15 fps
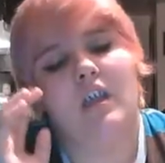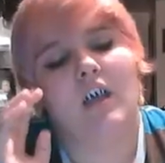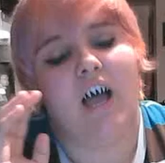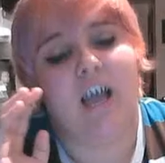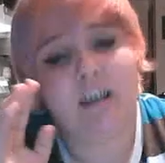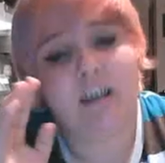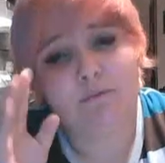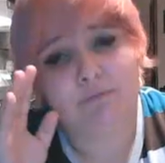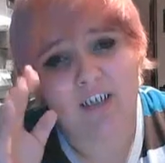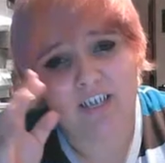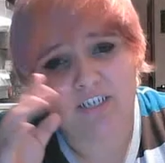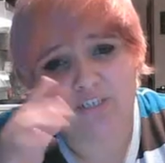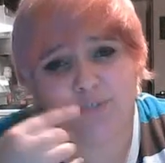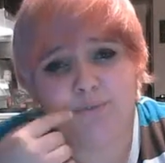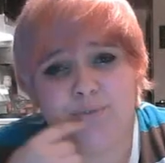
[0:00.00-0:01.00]
I
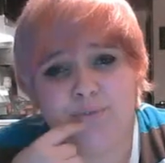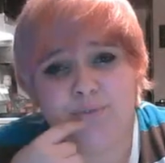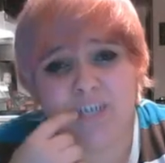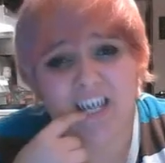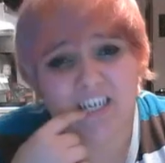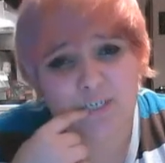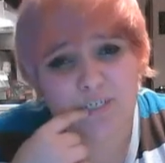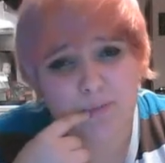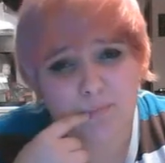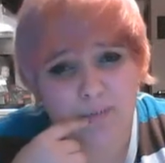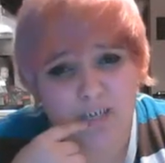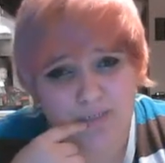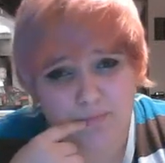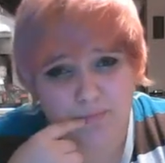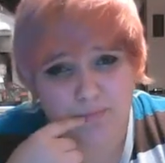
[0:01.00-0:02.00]
advise you do not do the
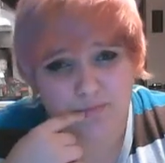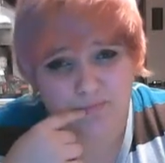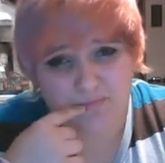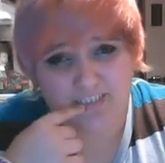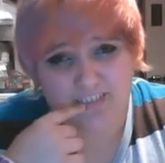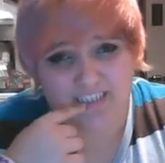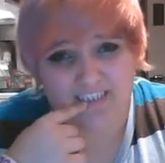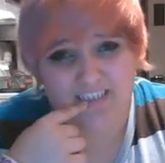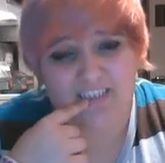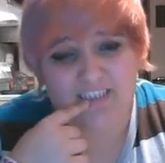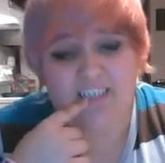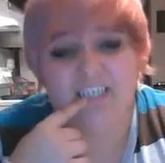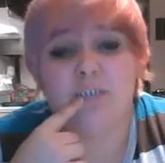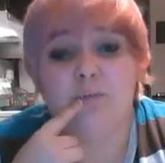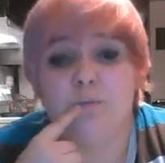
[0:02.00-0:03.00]
bottom row of teeth.
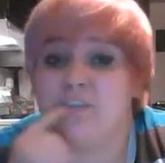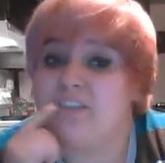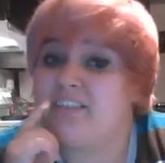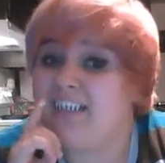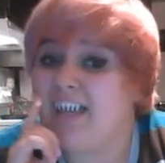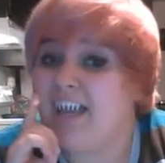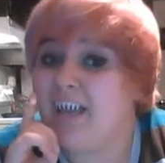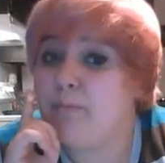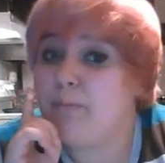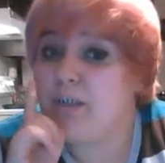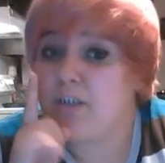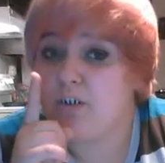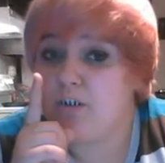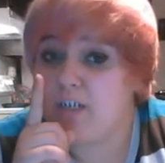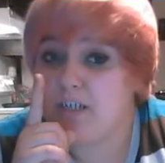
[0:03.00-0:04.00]
It will stab
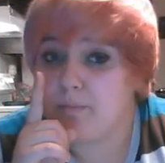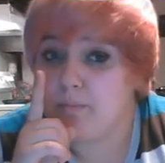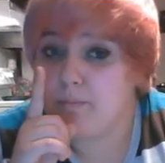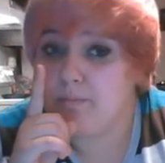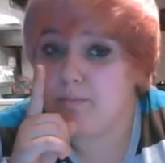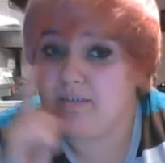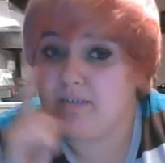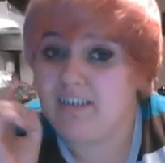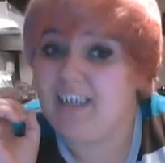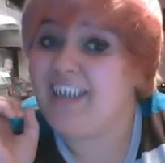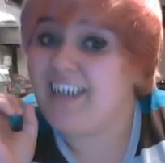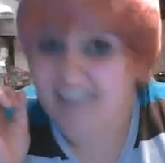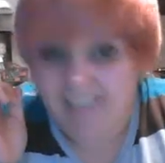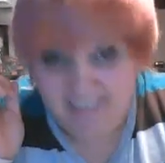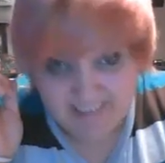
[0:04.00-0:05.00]
your gums.
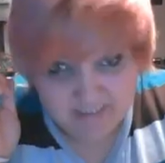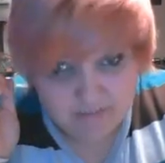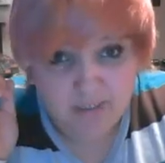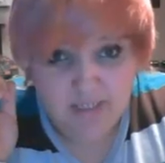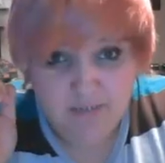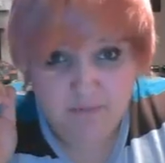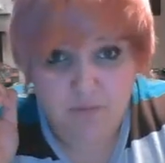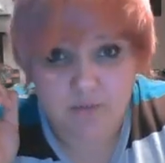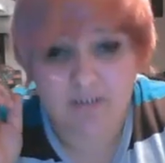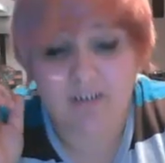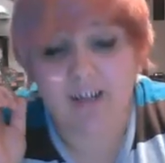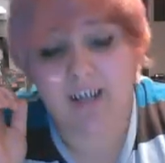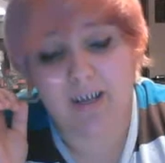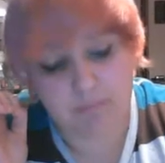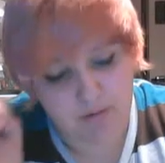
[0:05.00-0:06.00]
It's painful.
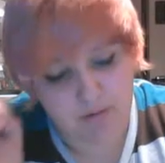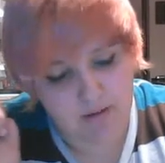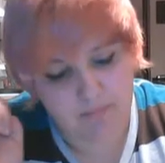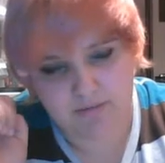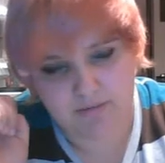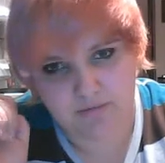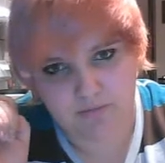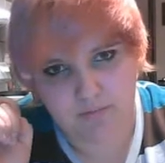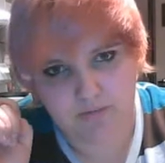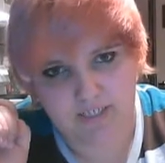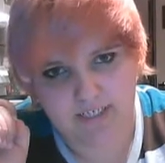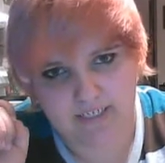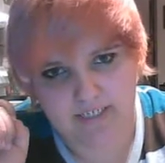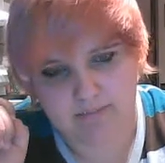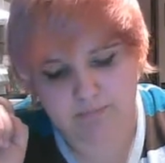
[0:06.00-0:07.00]
I promise you won't
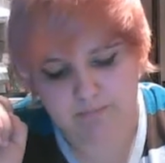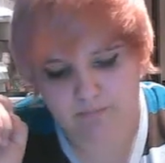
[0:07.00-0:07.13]
like it.